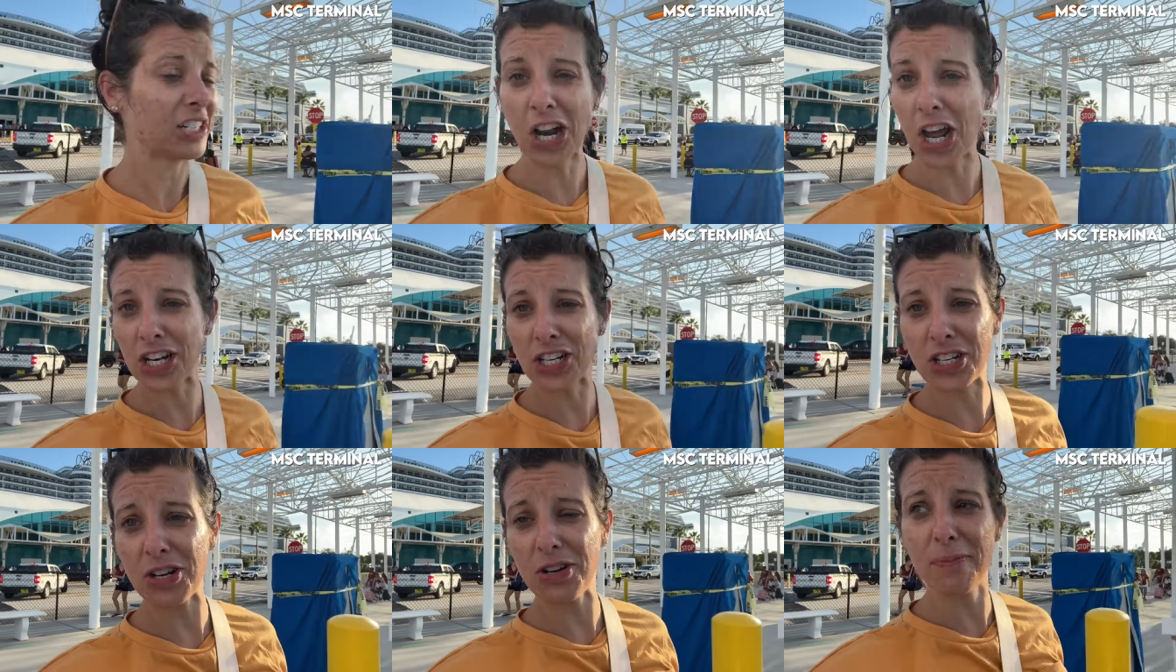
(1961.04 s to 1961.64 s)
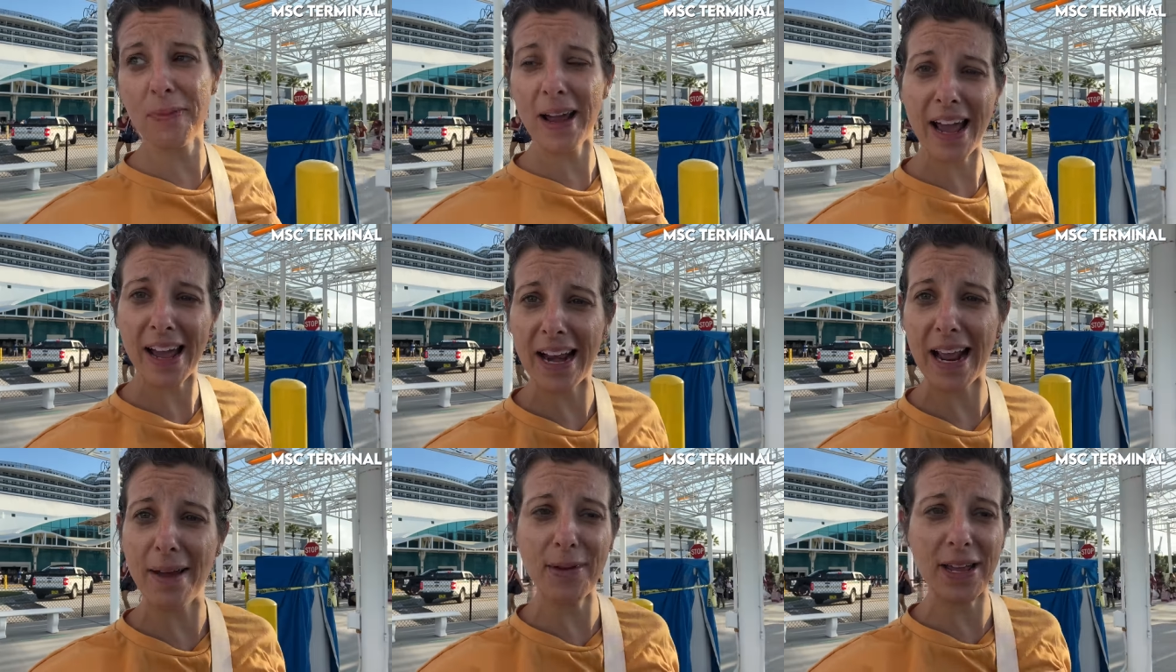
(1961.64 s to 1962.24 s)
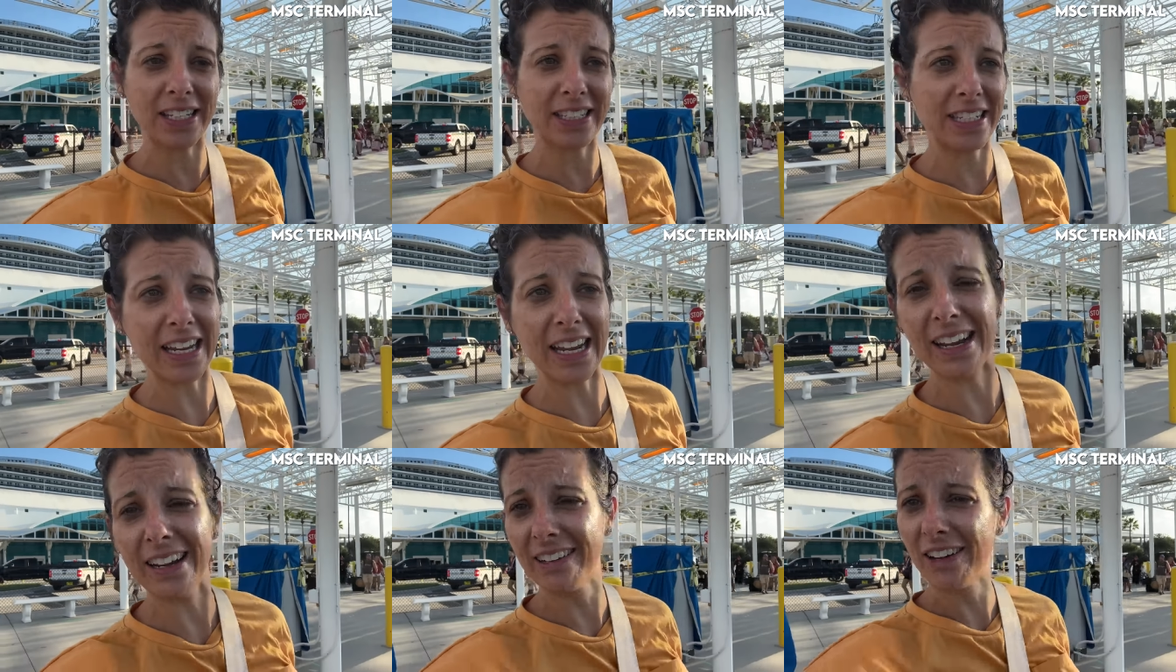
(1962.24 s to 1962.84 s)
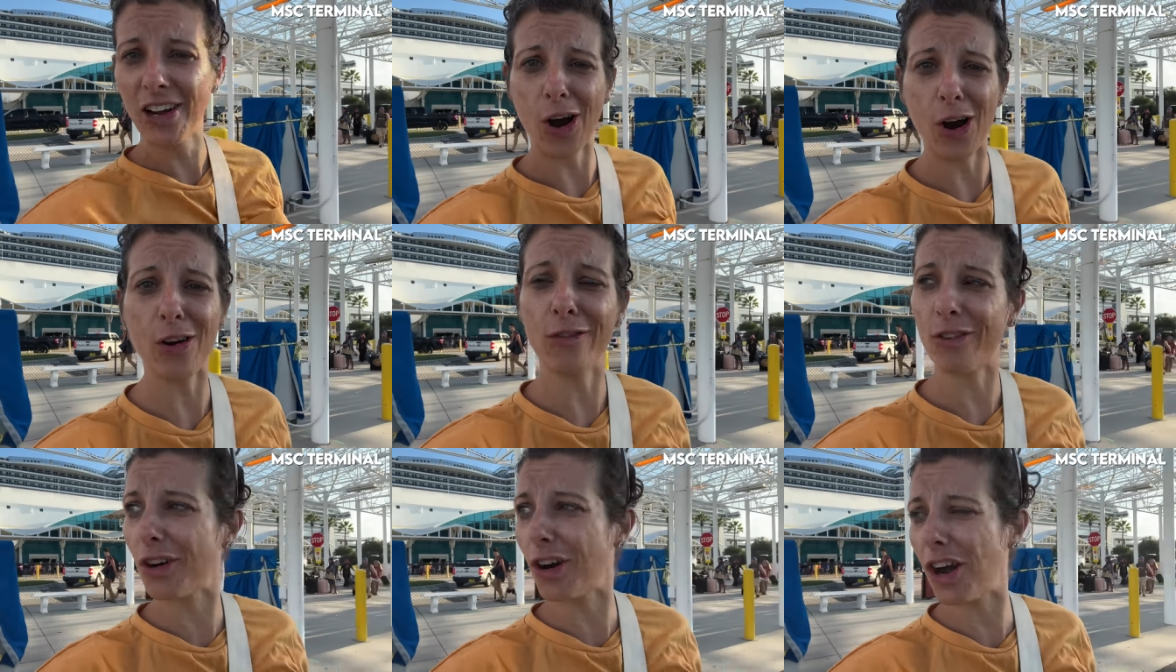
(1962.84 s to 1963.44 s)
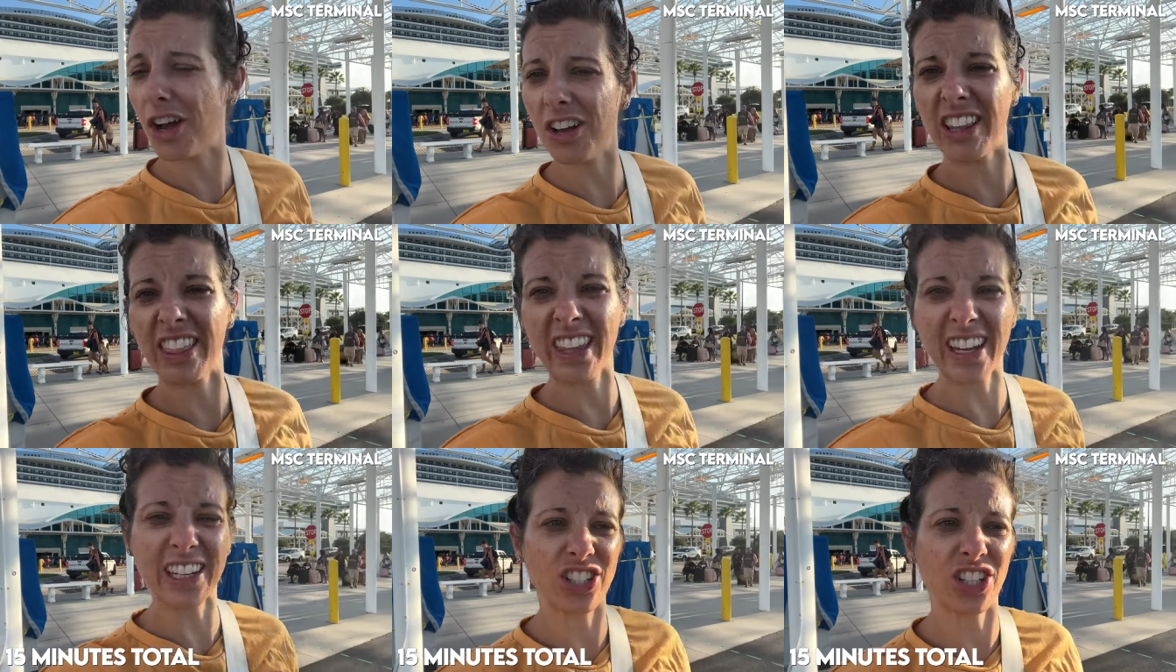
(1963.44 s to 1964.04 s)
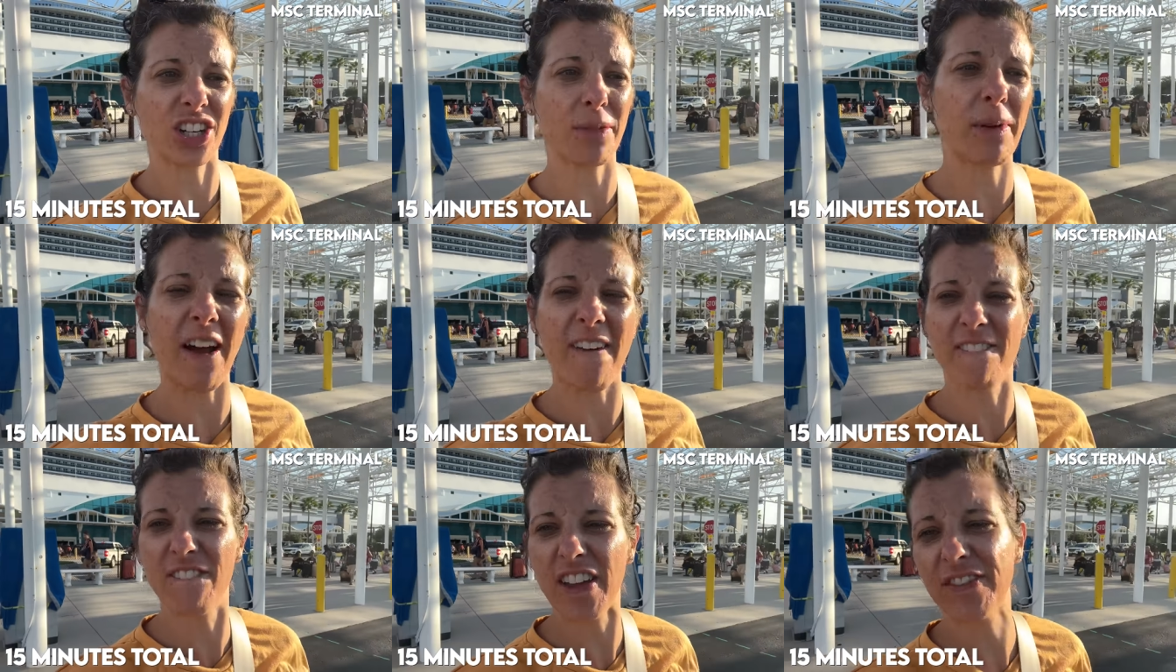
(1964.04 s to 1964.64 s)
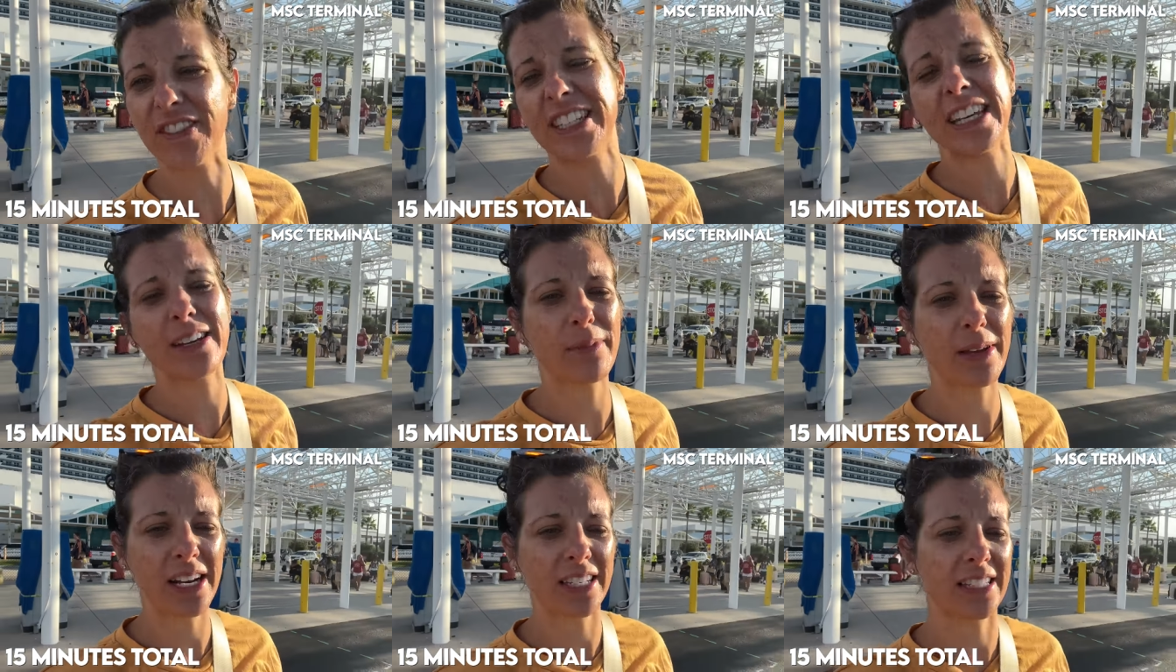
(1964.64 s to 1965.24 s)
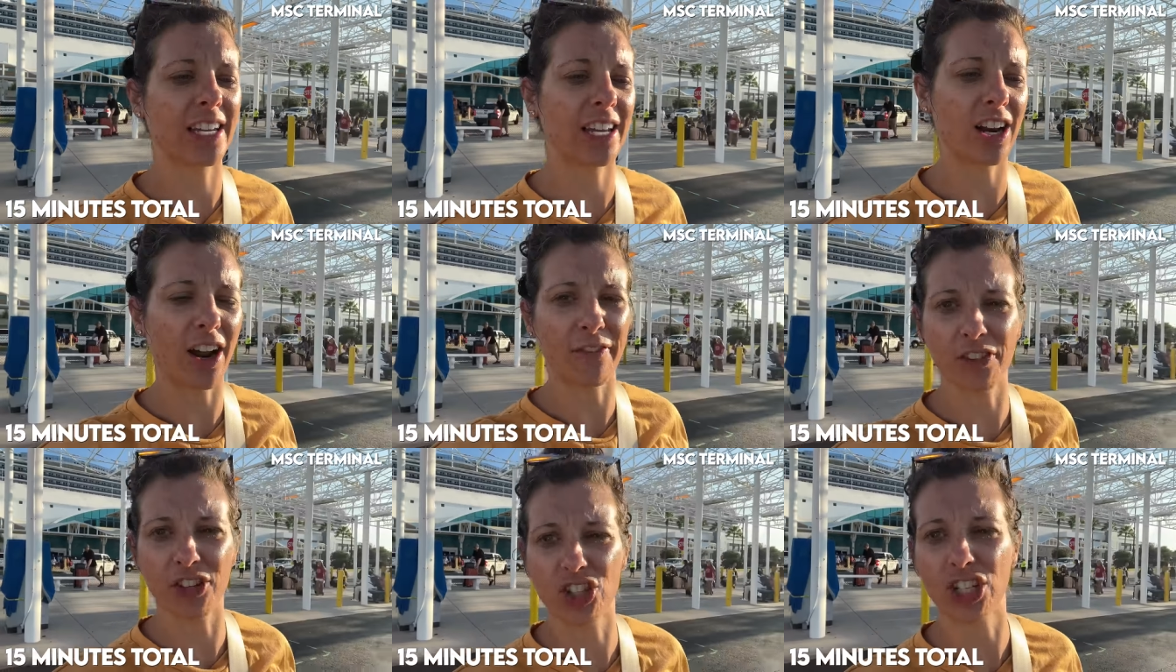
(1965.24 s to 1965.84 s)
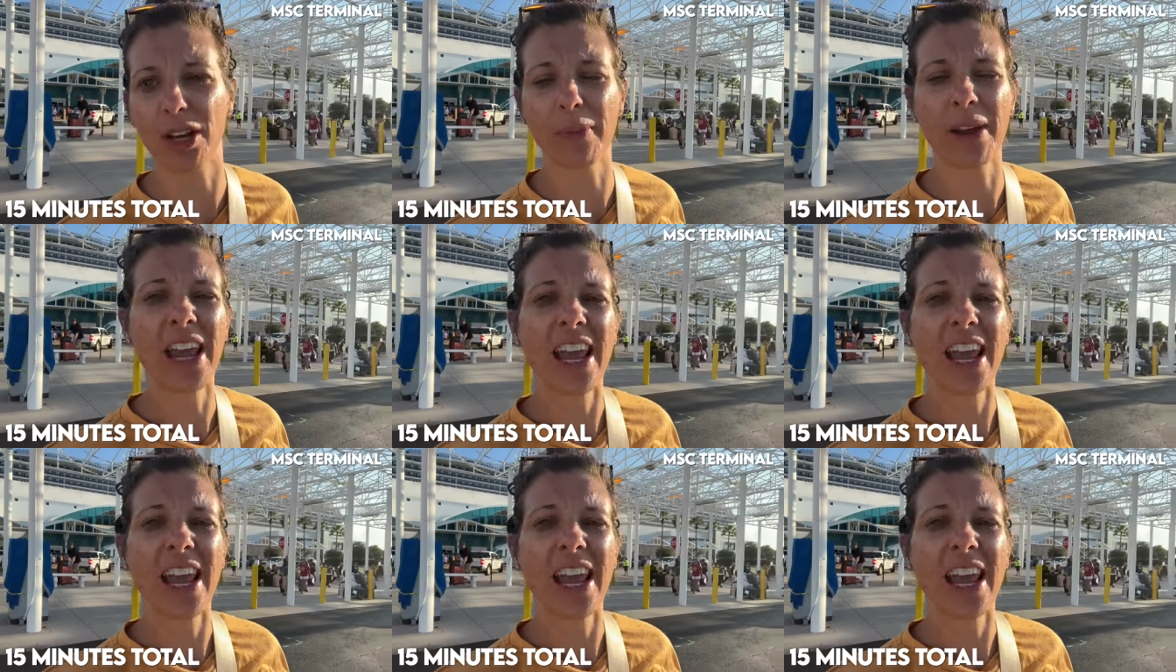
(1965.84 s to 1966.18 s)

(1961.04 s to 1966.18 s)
Not too bad, MSC. Overall, I think it took about 15 minutes to get off the ship.